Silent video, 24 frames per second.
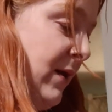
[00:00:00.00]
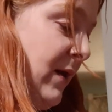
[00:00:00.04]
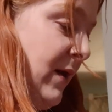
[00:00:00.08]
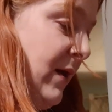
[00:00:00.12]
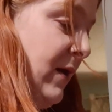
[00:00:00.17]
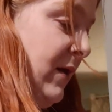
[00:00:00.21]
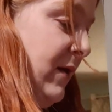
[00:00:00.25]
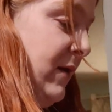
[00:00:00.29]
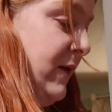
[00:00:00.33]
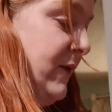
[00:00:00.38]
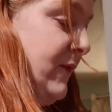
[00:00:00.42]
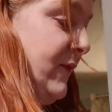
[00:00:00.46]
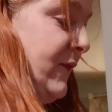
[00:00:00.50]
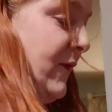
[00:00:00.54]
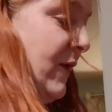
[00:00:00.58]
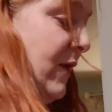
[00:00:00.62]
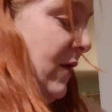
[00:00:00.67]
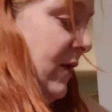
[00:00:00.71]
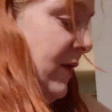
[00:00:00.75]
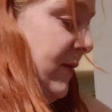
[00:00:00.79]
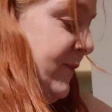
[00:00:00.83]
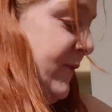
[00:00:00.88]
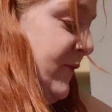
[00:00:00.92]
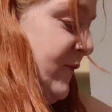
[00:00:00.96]
And
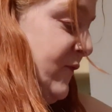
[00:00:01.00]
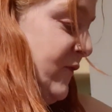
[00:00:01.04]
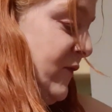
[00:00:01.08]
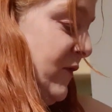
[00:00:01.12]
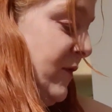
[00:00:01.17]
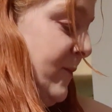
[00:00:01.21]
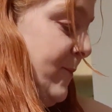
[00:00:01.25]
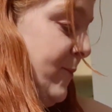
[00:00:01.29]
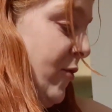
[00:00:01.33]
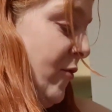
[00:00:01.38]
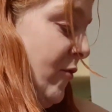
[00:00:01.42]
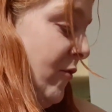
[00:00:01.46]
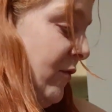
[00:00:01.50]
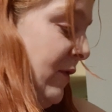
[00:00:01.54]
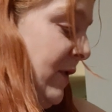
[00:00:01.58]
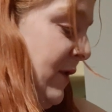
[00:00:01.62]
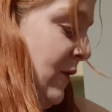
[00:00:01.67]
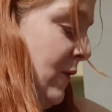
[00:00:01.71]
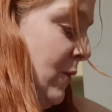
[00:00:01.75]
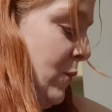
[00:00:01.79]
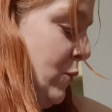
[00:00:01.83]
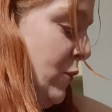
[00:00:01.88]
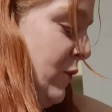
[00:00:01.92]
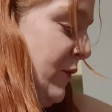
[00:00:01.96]
I'm just going to pour it
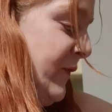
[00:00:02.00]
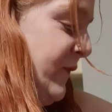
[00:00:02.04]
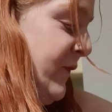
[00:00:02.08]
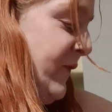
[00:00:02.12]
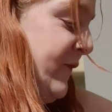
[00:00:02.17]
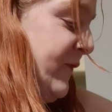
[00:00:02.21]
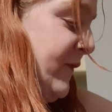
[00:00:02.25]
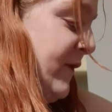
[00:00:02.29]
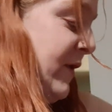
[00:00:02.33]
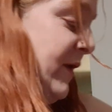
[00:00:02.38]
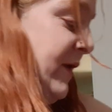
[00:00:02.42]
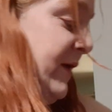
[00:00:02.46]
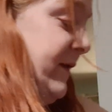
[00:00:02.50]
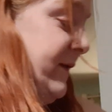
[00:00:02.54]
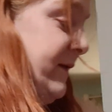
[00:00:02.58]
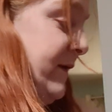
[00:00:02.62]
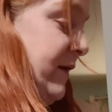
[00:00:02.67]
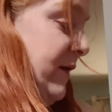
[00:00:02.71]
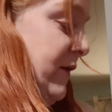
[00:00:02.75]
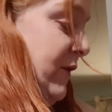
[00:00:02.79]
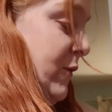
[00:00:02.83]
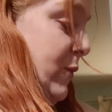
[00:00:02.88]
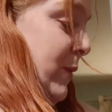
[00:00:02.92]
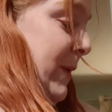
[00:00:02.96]
on one side
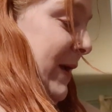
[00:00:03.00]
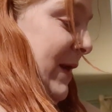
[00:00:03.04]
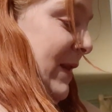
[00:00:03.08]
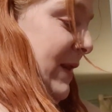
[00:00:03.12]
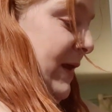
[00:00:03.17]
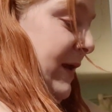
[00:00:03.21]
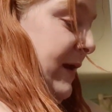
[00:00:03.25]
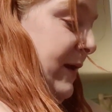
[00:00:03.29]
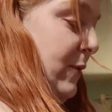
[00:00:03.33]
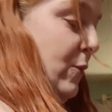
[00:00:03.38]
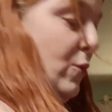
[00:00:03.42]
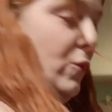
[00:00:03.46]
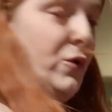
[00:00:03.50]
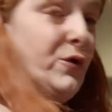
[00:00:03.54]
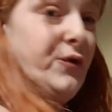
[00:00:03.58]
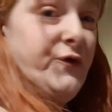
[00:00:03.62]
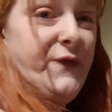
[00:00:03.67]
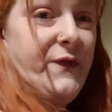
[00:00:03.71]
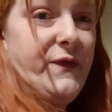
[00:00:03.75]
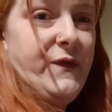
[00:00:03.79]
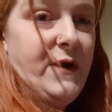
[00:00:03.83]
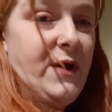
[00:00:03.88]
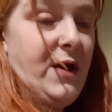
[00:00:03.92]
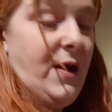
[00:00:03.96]
and quickly
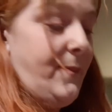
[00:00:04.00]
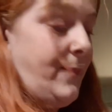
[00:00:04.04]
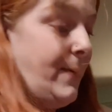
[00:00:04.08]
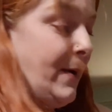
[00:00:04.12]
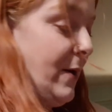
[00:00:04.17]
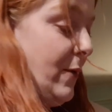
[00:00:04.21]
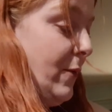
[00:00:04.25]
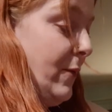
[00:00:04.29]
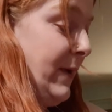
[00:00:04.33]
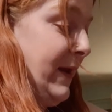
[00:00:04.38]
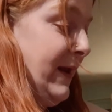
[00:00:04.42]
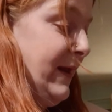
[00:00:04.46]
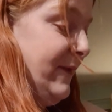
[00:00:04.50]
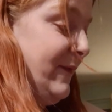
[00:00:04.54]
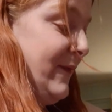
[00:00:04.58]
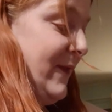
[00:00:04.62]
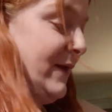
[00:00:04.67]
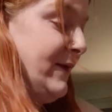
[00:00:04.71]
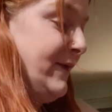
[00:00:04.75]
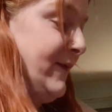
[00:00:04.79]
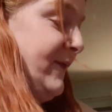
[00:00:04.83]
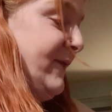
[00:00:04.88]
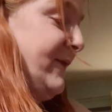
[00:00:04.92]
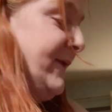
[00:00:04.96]
wash the cup out in
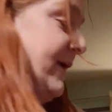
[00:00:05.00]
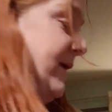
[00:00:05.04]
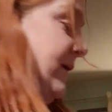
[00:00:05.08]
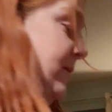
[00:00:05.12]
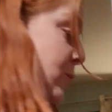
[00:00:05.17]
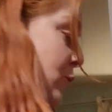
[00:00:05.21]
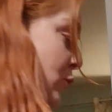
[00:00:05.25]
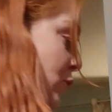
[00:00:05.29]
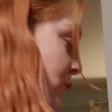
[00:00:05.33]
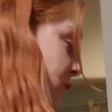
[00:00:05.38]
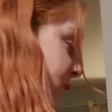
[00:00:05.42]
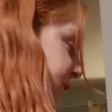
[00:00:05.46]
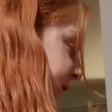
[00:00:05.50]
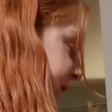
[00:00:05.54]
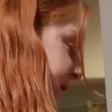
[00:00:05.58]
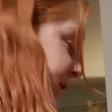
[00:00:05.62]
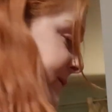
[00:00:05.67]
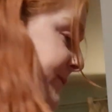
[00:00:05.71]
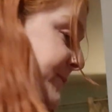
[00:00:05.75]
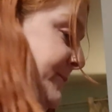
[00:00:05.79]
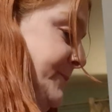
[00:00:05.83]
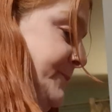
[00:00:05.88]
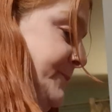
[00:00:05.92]
that same water.